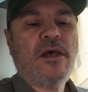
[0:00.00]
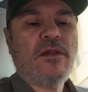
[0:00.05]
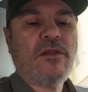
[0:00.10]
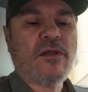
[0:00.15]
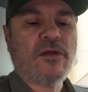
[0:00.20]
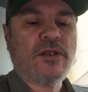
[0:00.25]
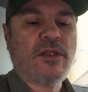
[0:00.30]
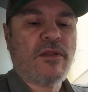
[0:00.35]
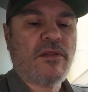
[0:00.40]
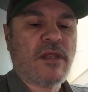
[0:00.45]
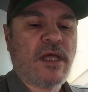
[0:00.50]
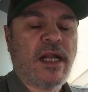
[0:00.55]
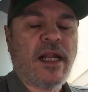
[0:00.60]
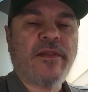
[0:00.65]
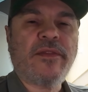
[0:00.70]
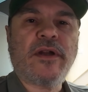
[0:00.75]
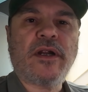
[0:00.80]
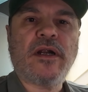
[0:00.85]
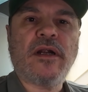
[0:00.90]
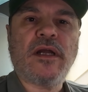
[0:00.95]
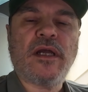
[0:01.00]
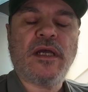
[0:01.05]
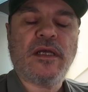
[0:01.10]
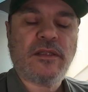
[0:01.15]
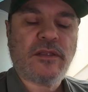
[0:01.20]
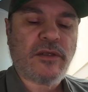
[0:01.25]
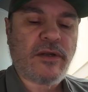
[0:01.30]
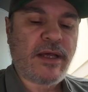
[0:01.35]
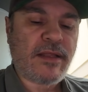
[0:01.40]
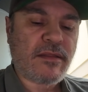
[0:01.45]
So this is another
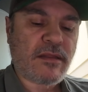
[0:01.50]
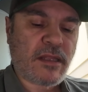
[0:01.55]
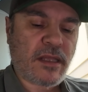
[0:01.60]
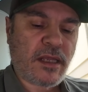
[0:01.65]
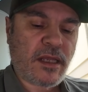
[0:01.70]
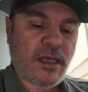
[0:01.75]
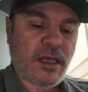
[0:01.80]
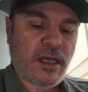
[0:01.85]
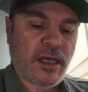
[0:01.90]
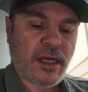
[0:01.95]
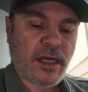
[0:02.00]
interesting